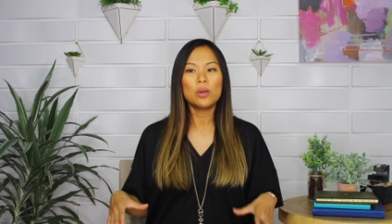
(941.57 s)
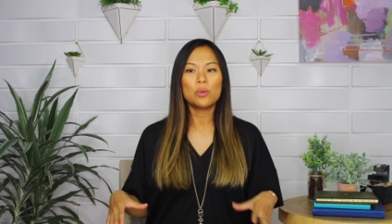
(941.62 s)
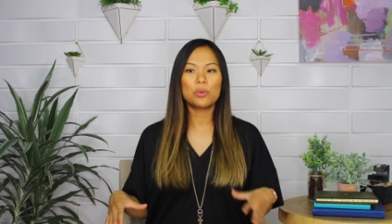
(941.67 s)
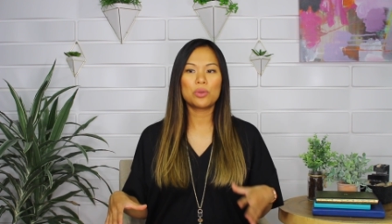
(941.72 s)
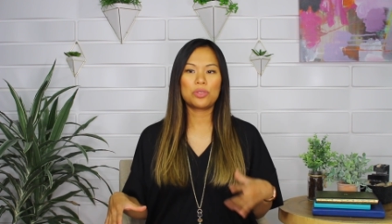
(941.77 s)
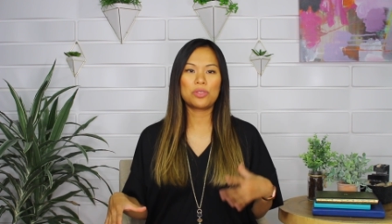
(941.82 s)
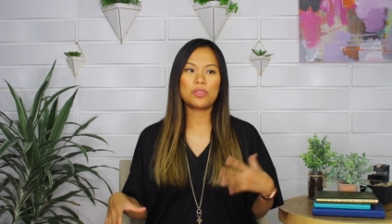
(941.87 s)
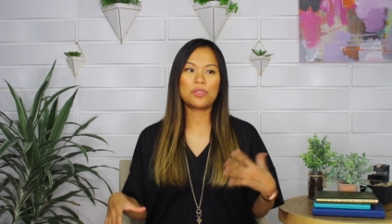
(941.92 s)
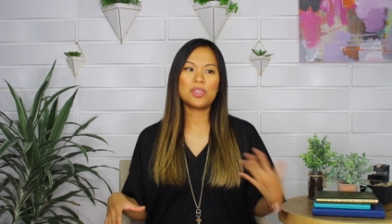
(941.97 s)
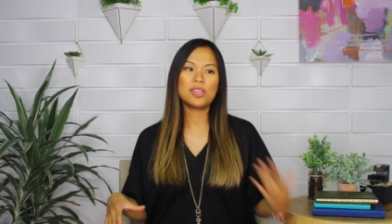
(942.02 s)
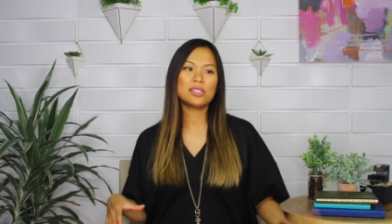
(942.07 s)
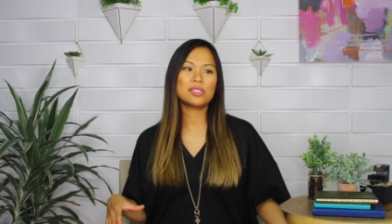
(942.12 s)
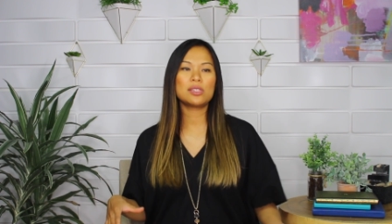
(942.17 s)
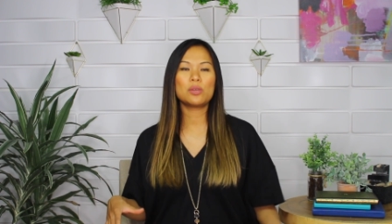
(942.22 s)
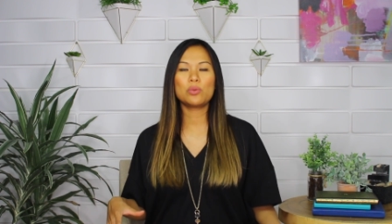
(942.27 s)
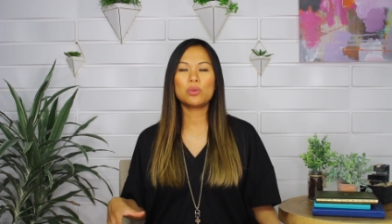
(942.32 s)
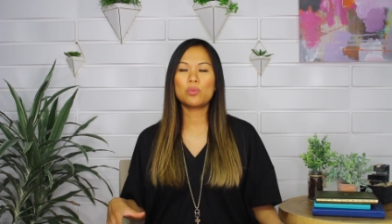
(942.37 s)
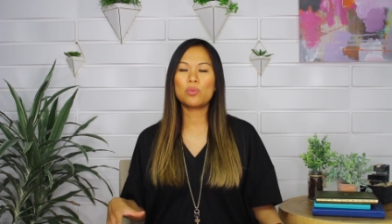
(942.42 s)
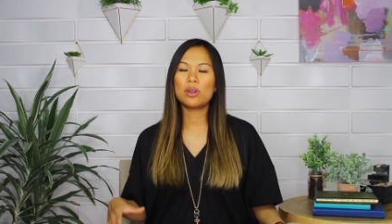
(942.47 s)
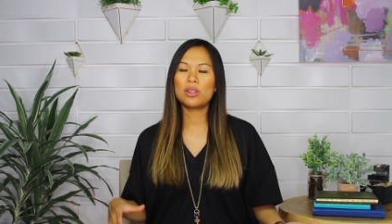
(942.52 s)
with the things
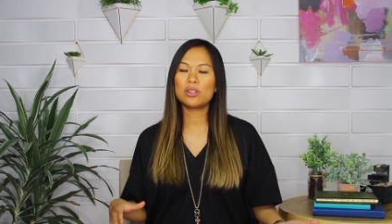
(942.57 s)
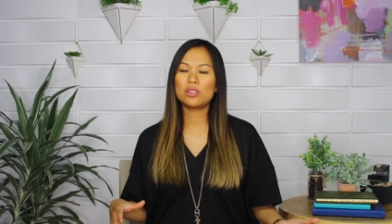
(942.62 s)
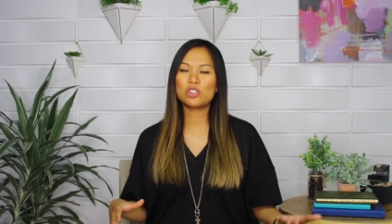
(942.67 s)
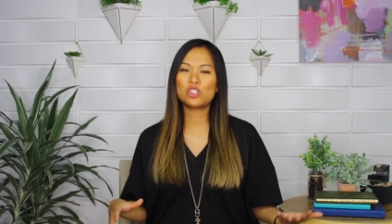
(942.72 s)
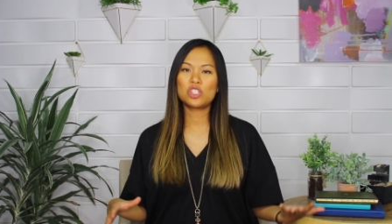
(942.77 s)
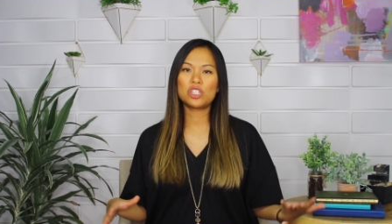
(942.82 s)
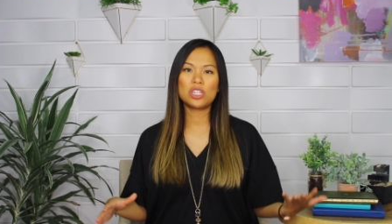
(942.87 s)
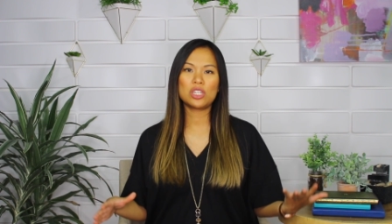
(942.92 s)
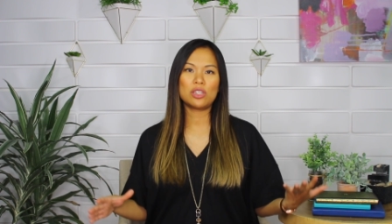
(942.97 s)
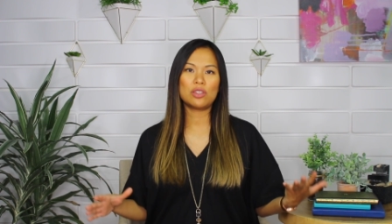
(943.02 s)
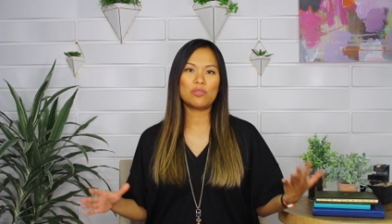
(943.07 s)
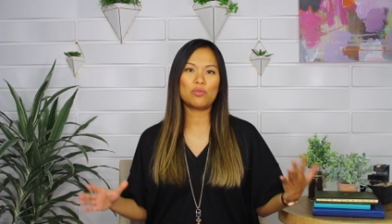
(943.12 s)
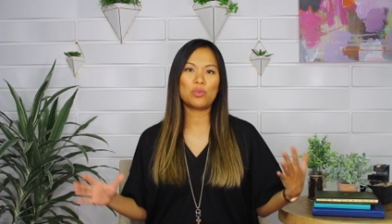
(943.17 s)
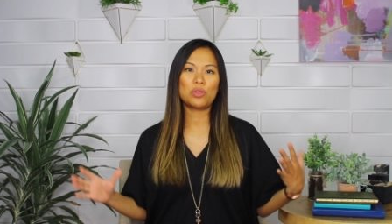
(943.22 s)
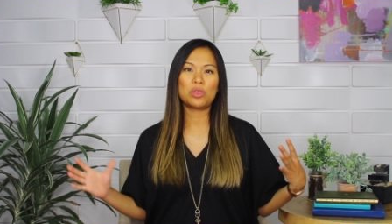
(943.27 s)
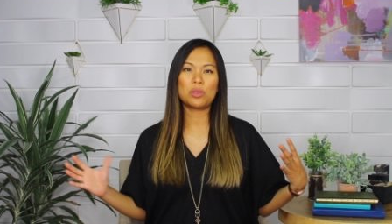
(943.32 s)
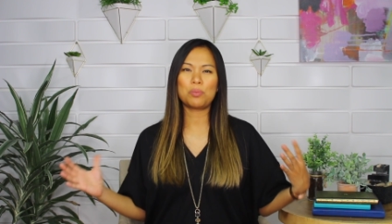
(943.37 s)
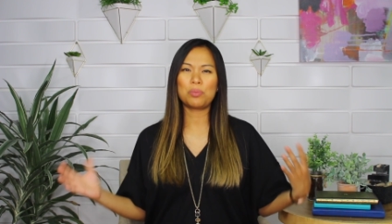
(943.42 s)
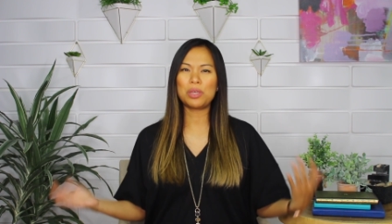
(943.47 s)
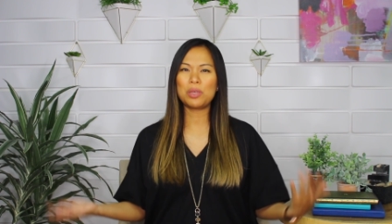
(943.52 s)
that we want to achieve,
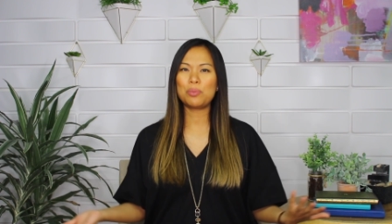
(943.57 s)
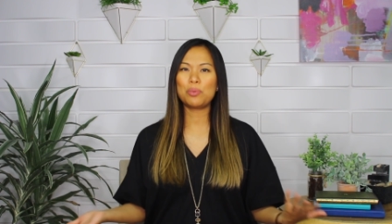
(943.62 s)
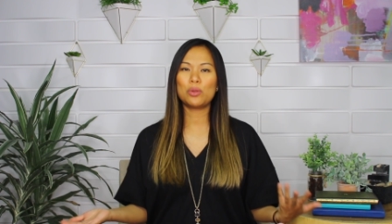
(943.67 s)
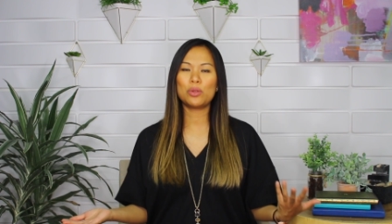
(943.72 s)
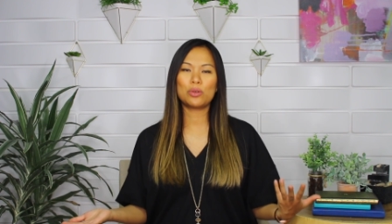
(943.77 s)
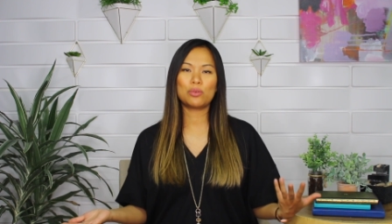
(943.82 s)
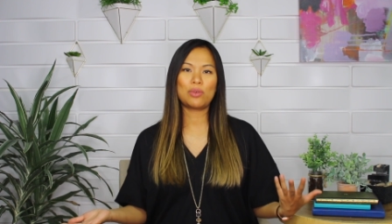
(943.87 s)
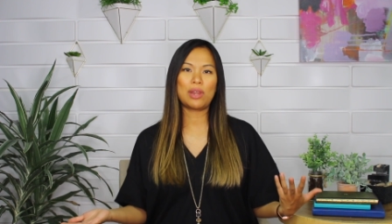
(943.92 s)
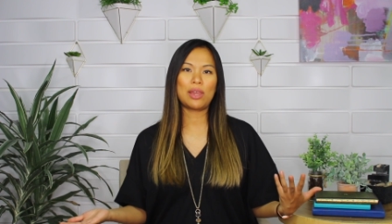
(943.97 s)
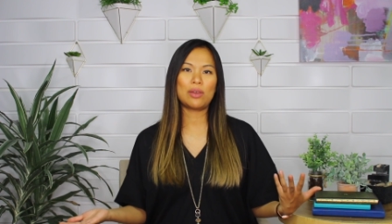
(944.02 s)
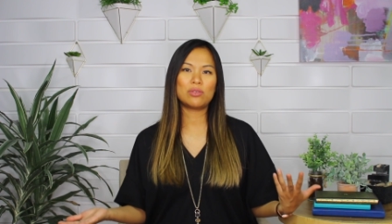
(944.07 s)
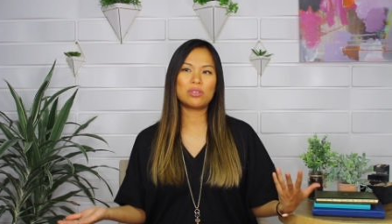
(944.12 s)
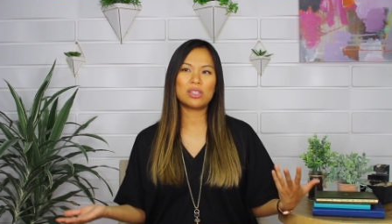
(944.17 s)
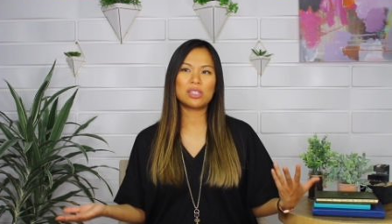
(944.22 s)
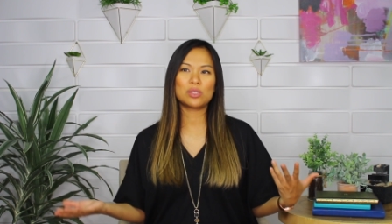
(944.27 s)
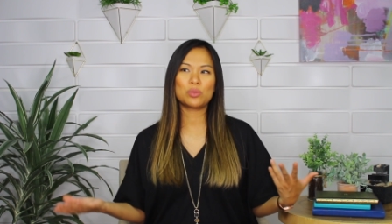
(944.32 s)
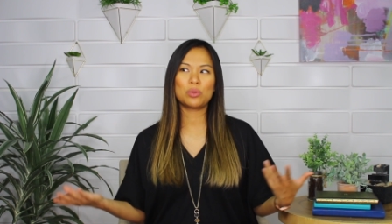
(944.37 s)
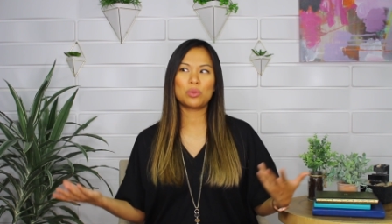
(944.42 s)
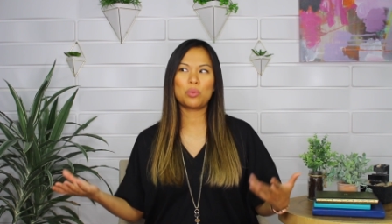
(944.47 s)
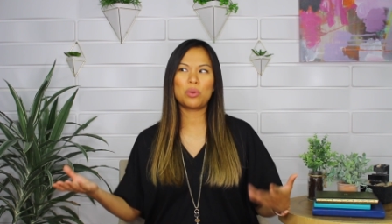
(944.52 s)
with the people around
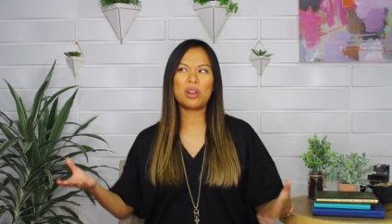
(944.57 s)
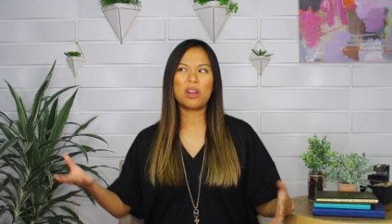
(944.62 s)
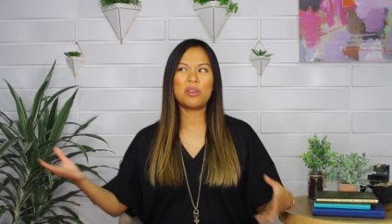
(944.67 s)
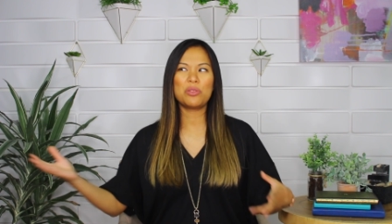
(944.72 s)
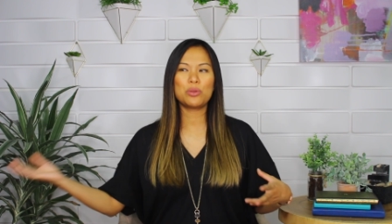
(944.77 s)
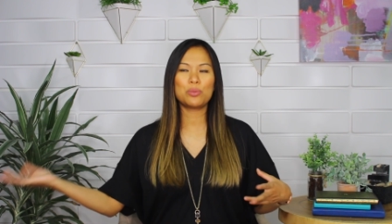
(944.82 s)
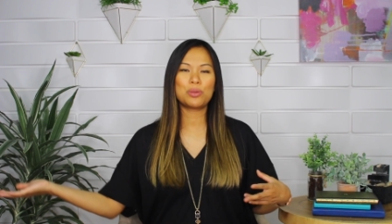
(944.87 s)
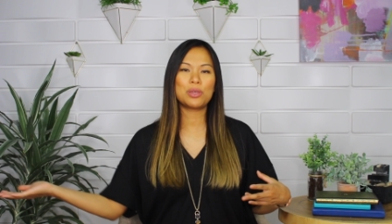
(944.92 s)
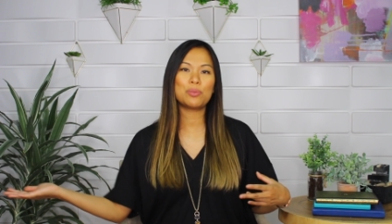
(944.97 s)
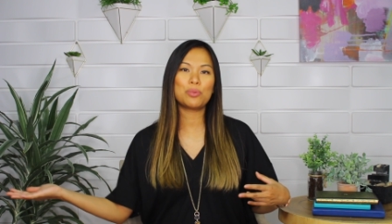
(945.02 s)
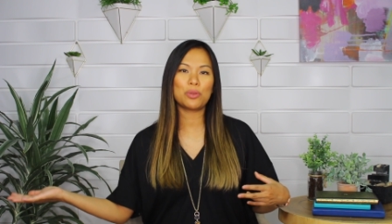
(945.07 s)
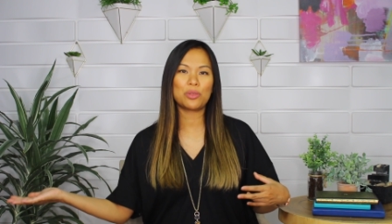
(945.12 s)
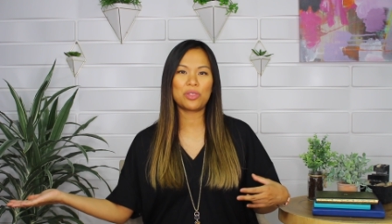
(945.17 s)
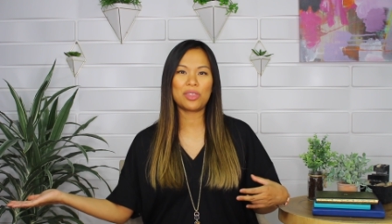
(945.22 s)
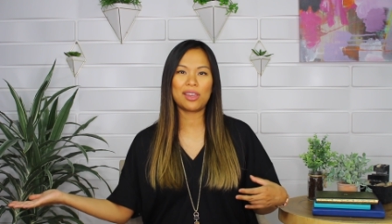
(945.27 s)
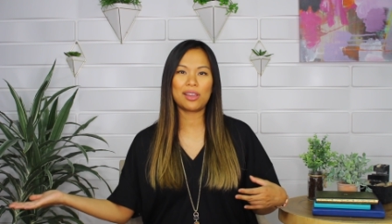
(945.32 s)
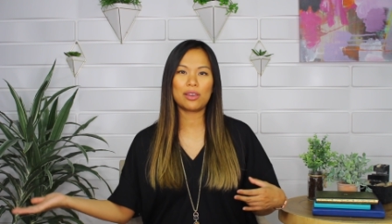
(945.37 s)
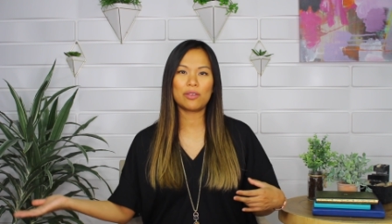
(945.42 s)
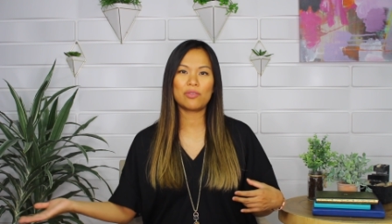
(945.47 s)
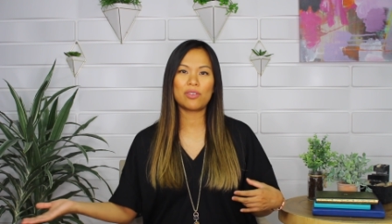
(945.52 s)
us, with what other people
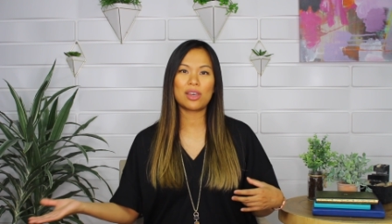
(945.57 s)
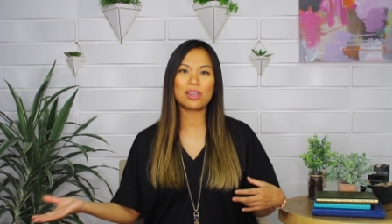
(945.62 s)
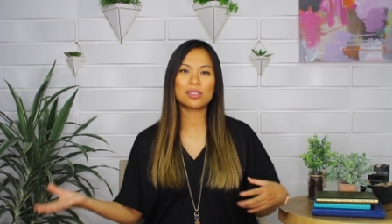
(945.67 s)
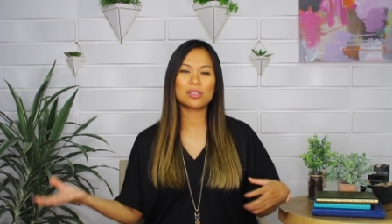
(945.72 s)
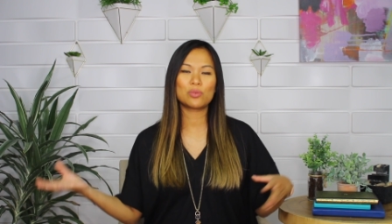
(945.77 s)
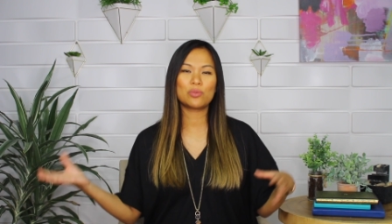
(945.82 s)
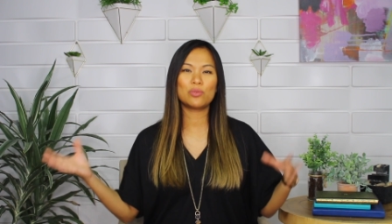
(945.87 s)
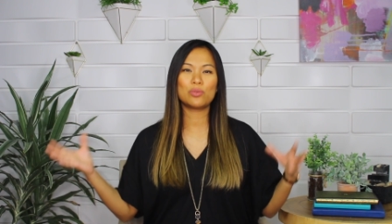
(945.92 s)
think of us,